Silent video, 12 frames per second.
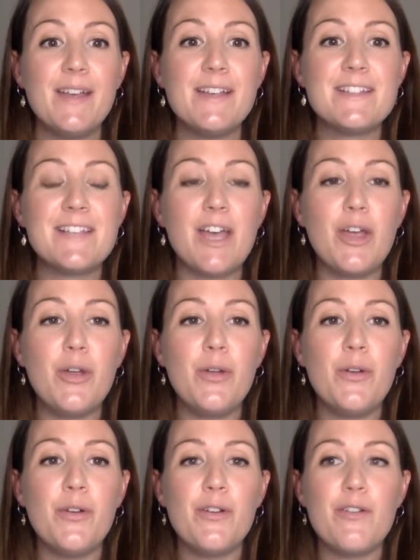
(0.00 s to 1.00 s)
So,
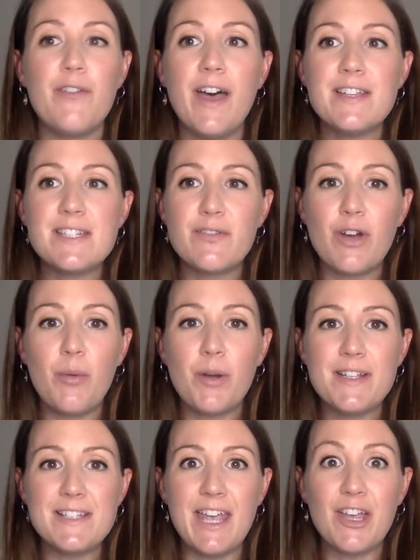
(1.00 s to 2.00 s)
first of all, I want to
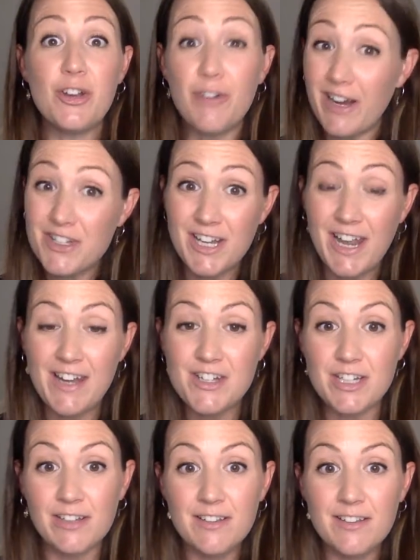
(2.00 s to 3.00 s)
say
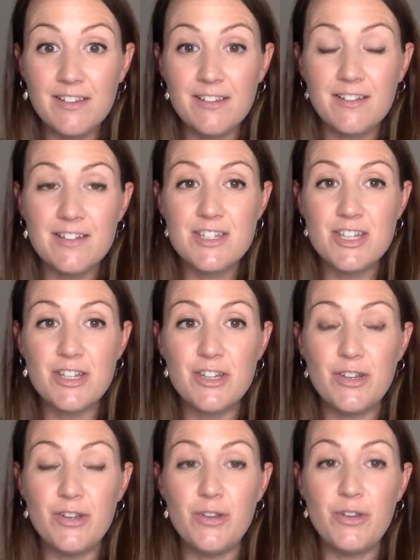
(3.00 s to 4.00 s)
congratulations to
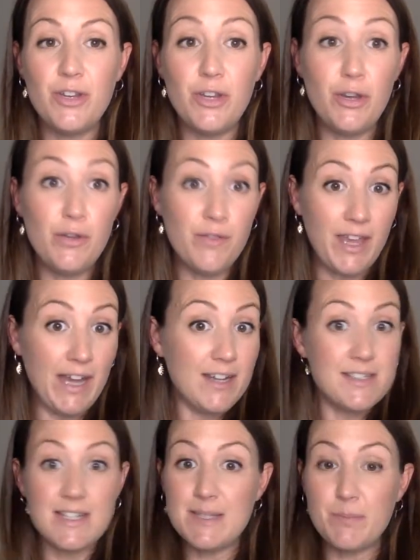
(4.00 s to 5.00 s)
you for getting
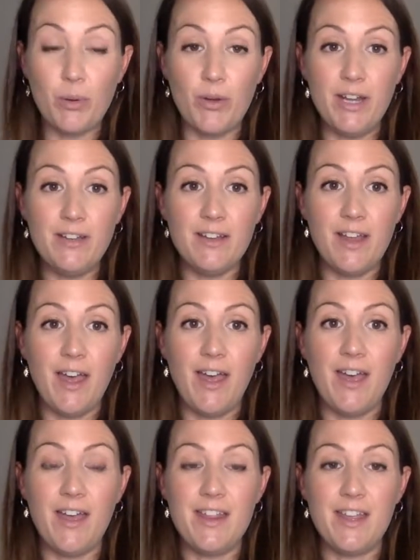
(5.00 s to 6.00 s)
to this point. Uh,
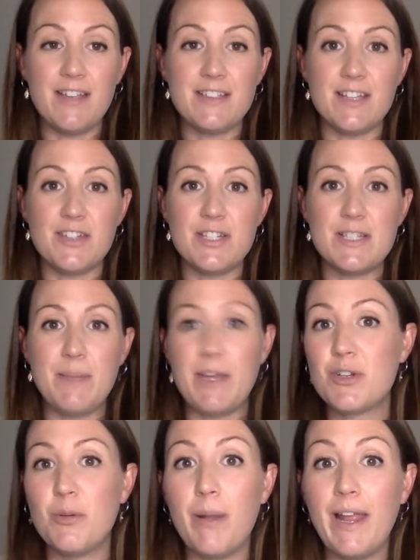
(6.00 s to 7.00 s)
I think it's such a
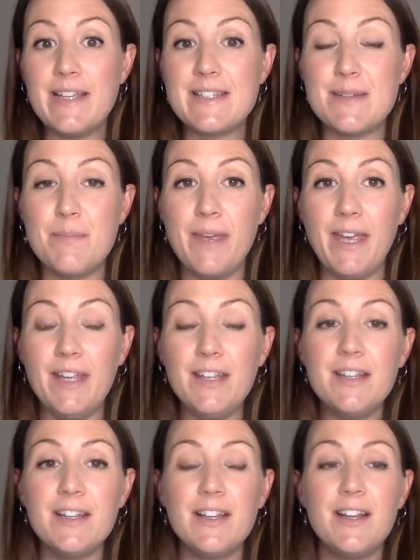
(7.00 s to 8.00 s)
special place to be.
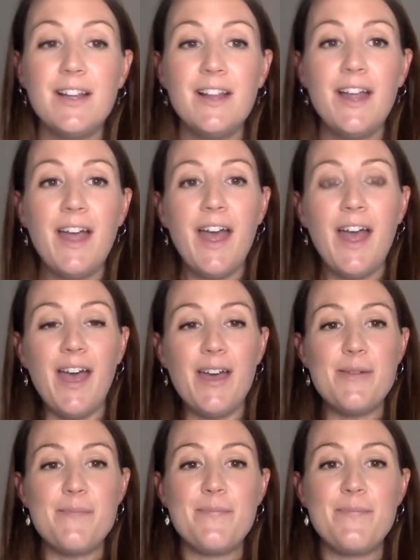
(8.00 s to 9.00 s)

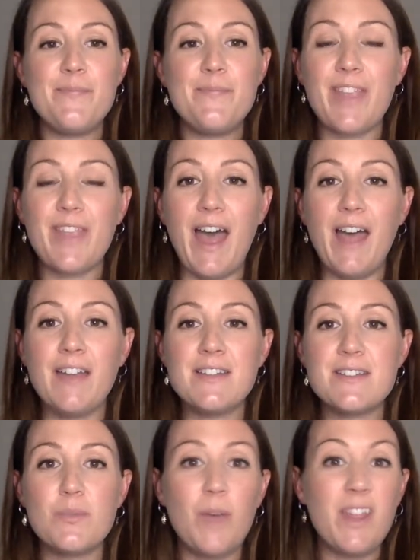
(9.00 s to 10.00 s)
Um,
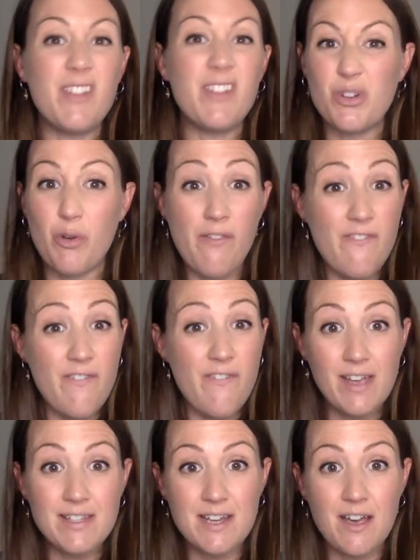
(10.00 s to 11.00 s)
and whether it's your
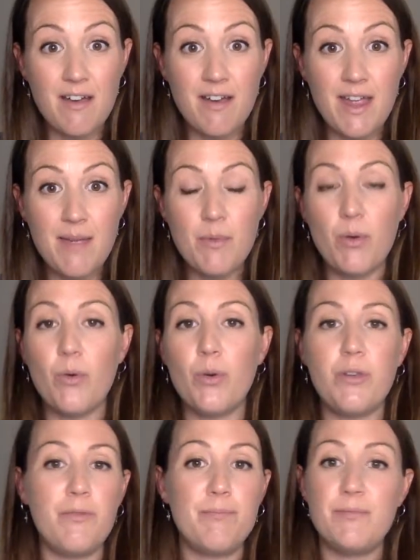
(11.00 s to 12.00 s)
first time or
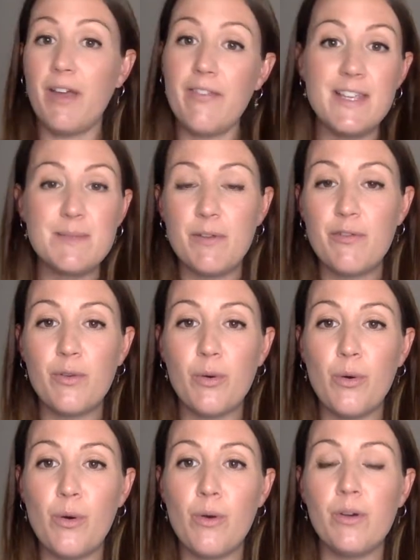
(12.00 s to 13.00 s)
you've done this
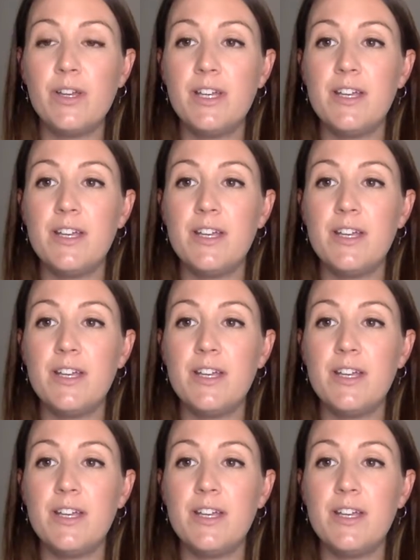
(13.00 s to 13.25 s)
before,